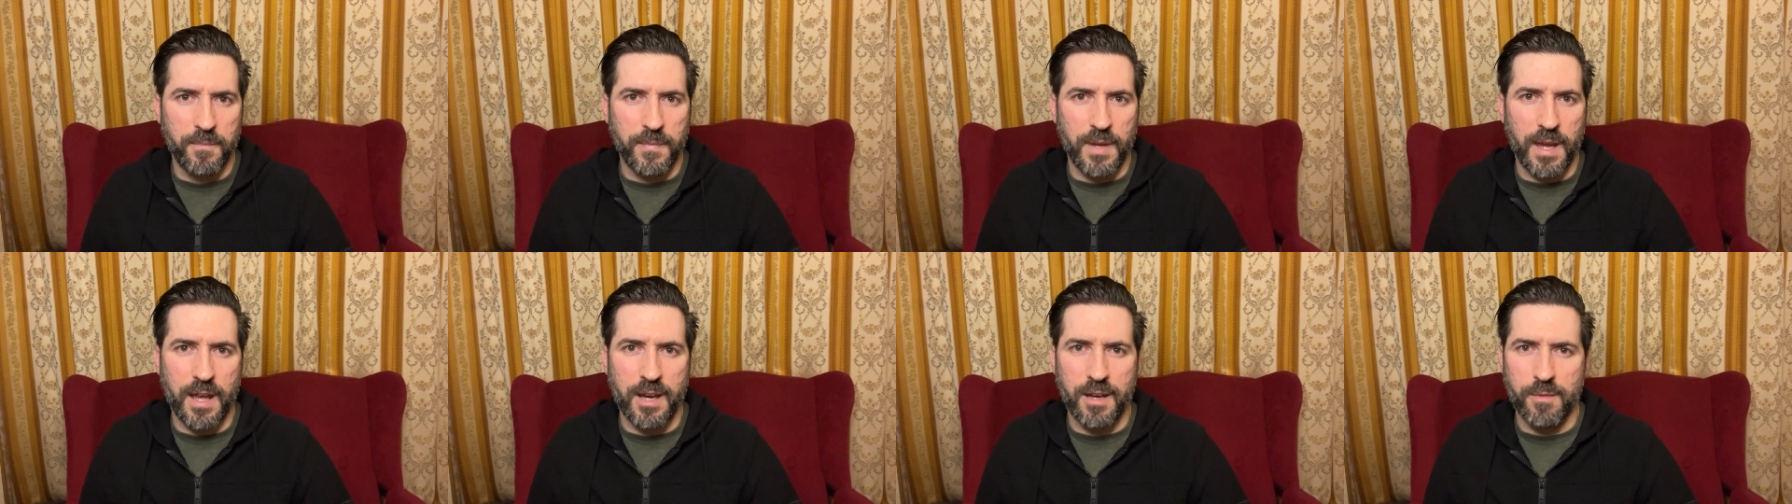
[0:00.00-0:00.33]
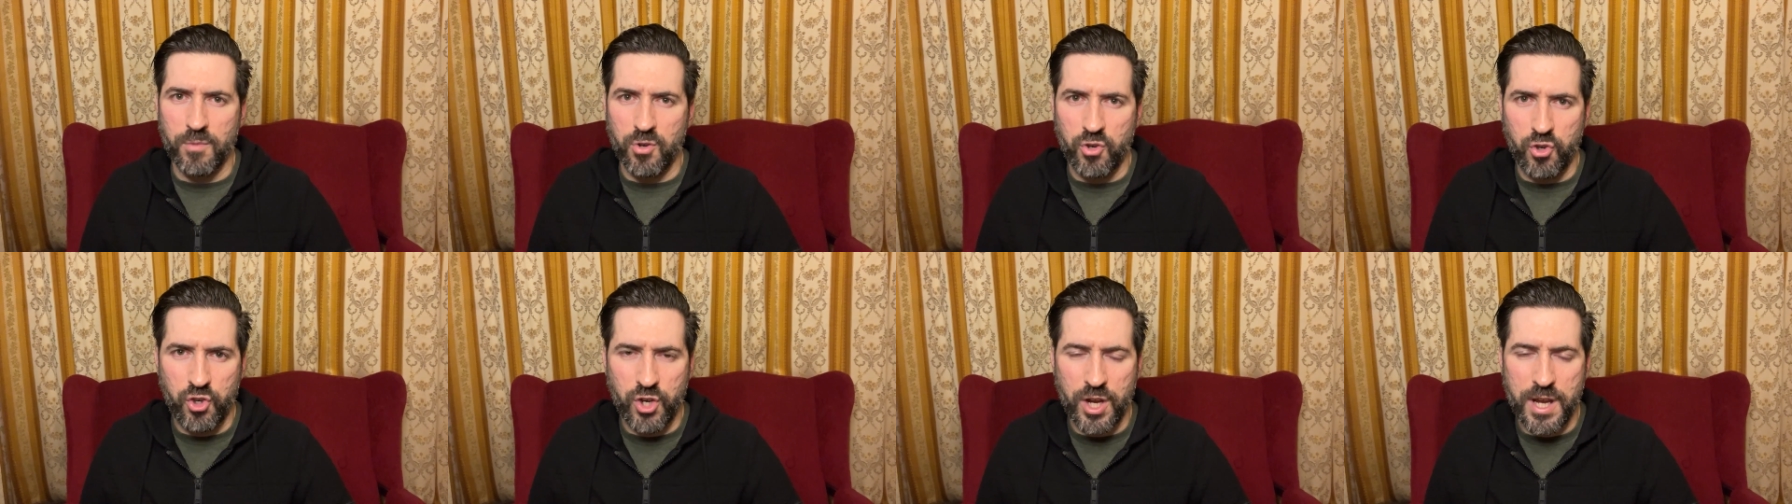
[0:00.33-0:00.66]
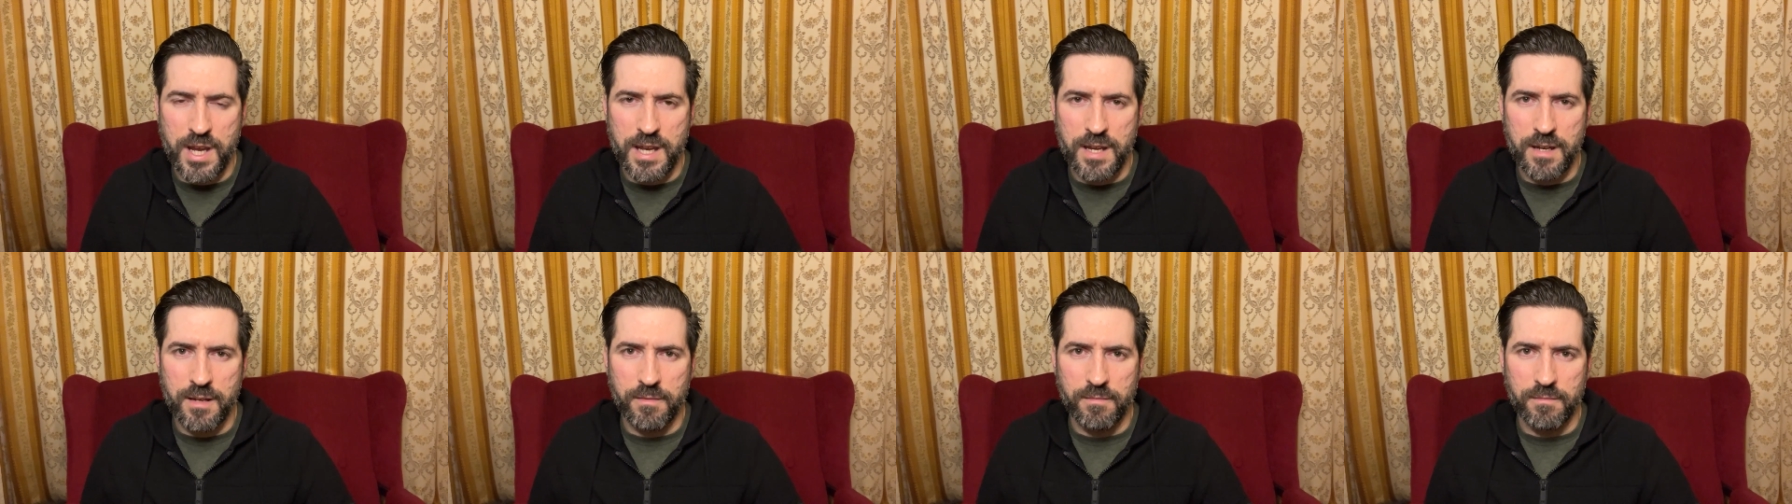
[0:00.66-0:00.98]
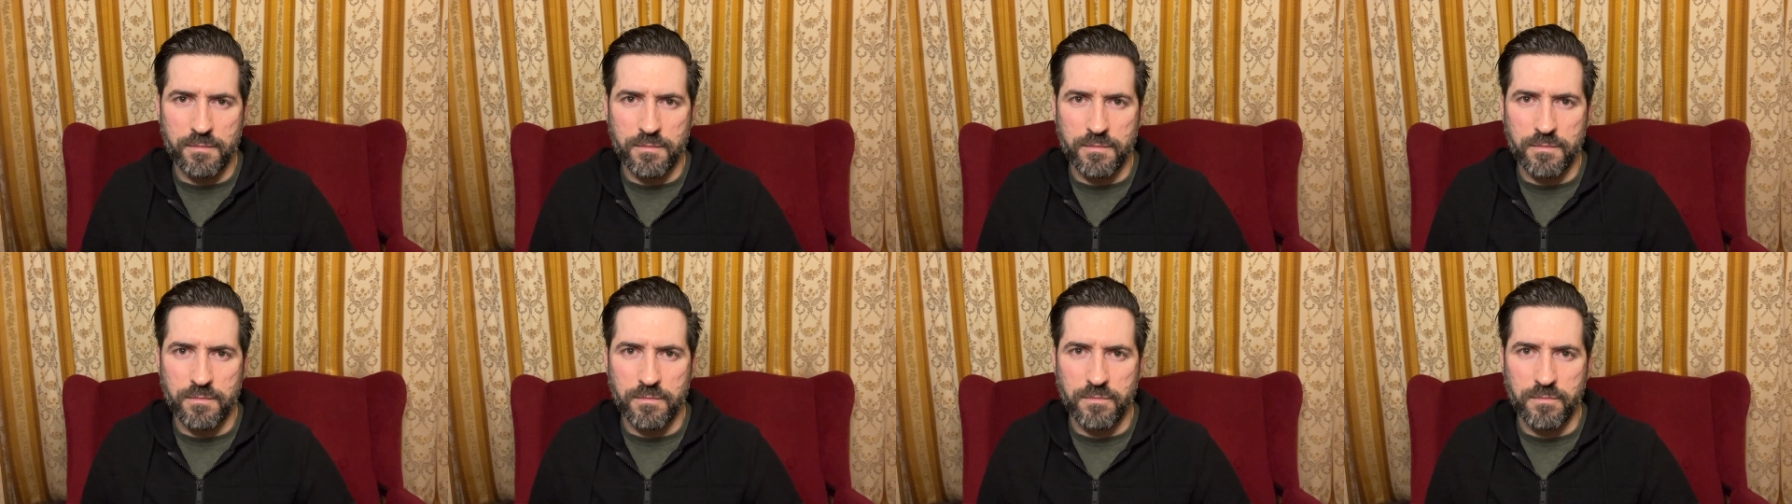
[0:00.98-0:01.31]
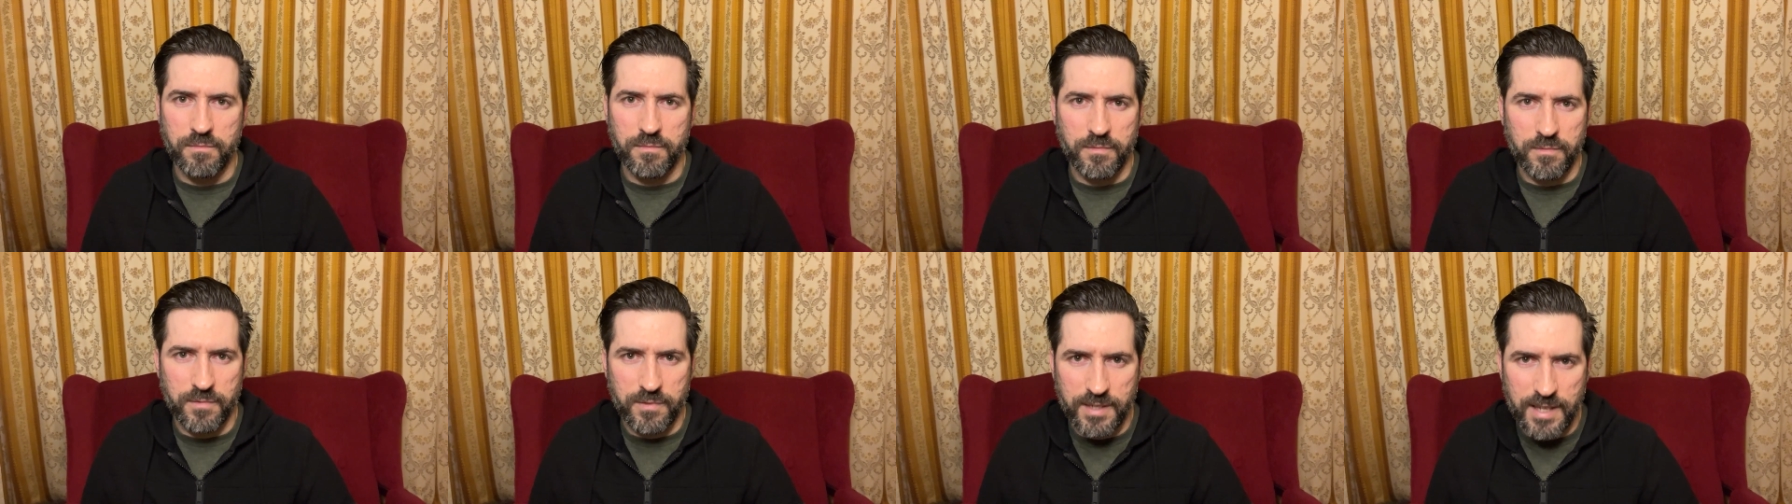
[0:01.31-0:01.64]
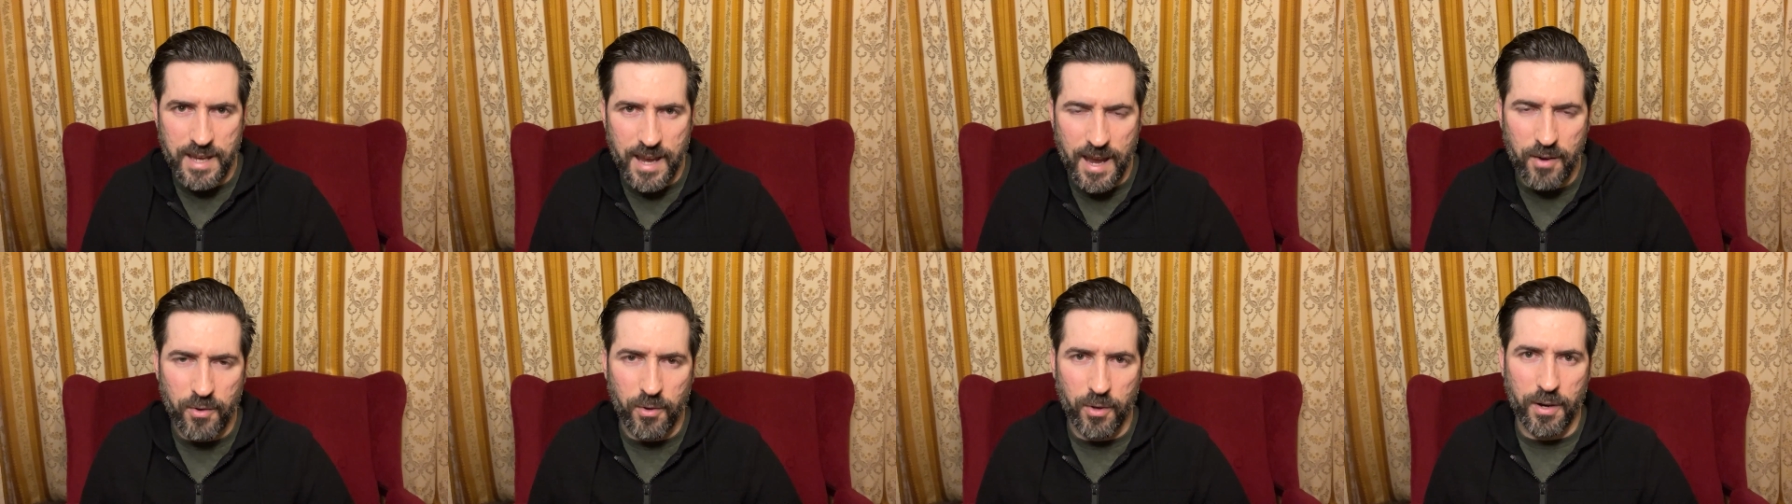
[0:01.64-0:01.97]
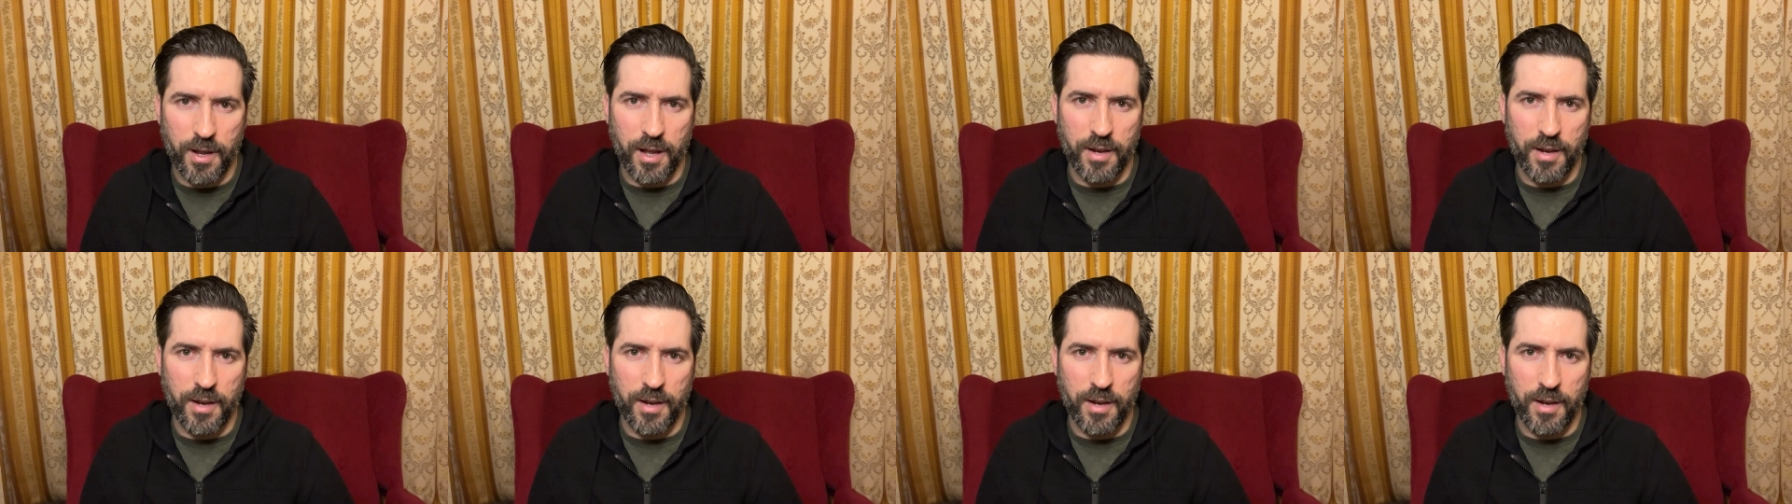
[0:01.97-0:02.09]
And a machine cannot